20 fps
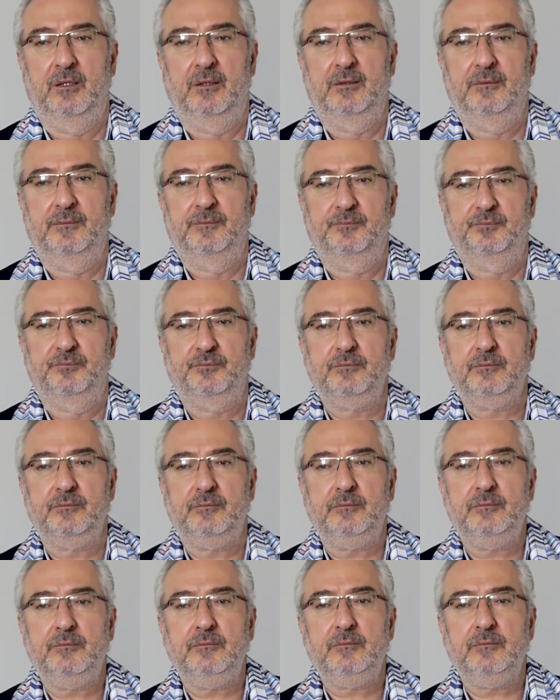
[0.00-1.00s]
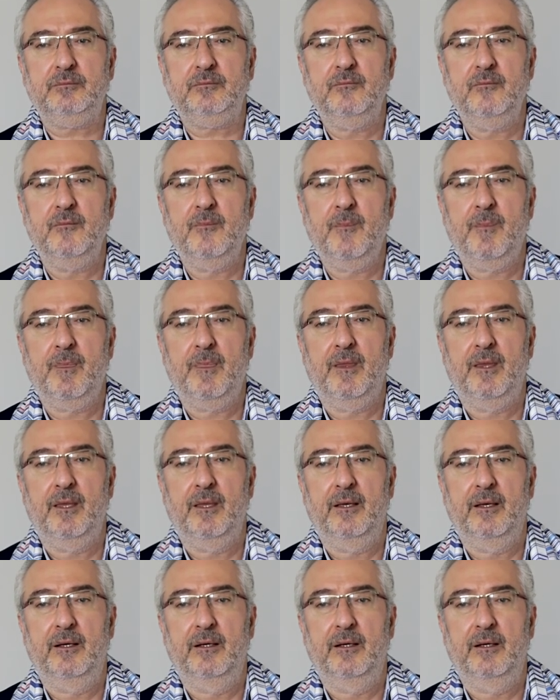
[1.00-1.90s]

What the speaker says: [no speech]